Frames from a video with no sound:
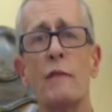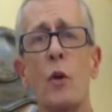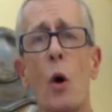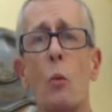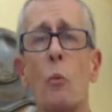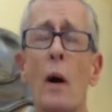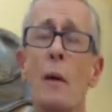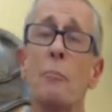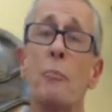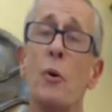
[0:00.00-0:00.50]
got
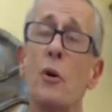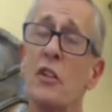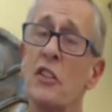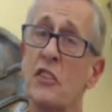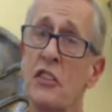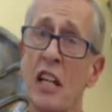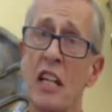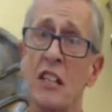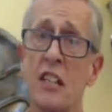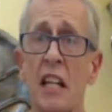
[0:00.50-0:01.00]

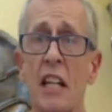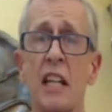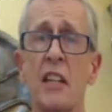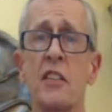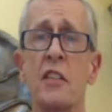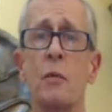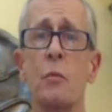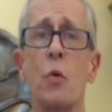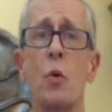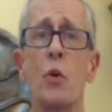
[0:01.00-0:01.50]
1.6
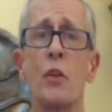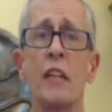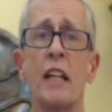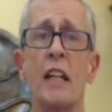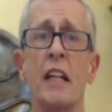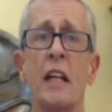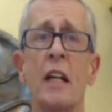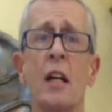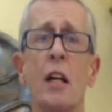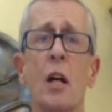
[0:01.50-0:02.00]
litres of water
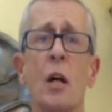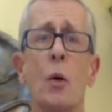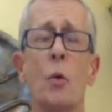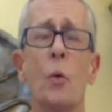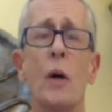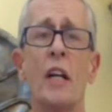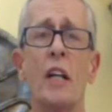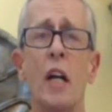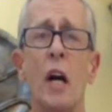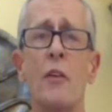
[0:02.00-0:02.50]
here.
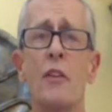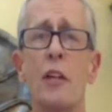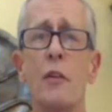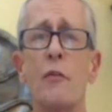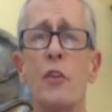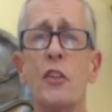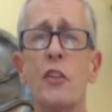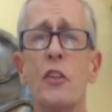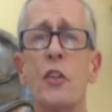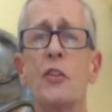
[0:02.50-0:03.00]
We're going to
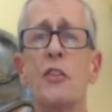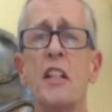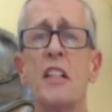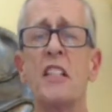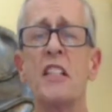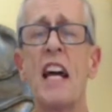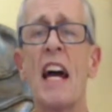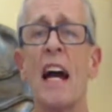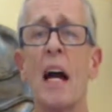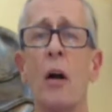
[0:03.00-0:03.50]
reduce it
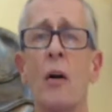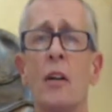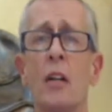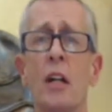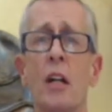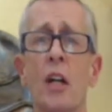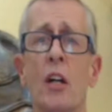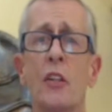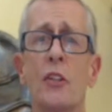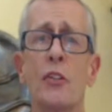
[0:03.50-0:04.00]
down
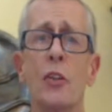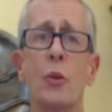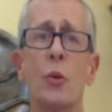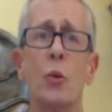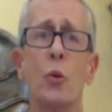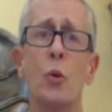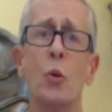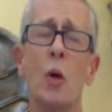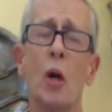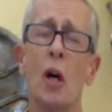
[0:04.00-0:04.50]

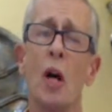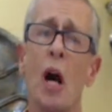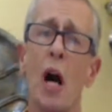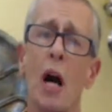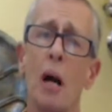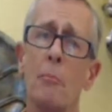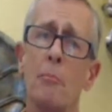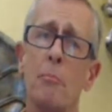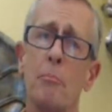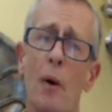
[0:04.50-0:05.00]
to
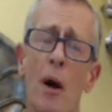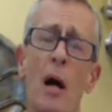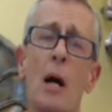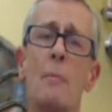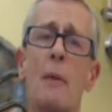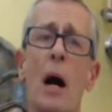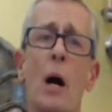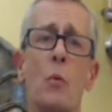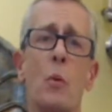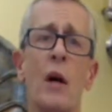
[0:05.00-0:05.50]
by
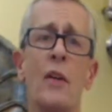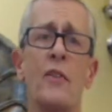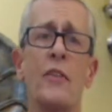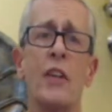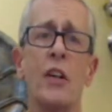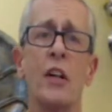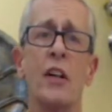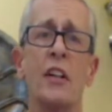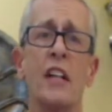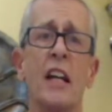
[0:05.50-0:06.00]
about
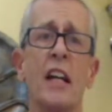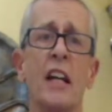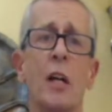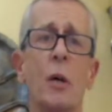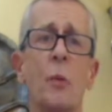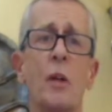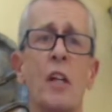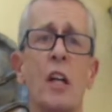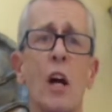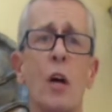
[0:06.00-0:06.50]
1/3. Here
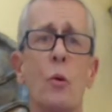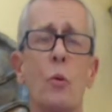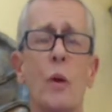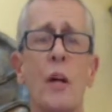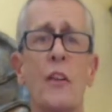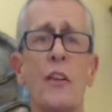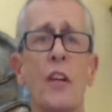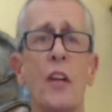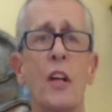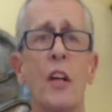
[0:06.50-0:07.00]
we go
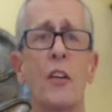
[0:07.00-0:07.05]
with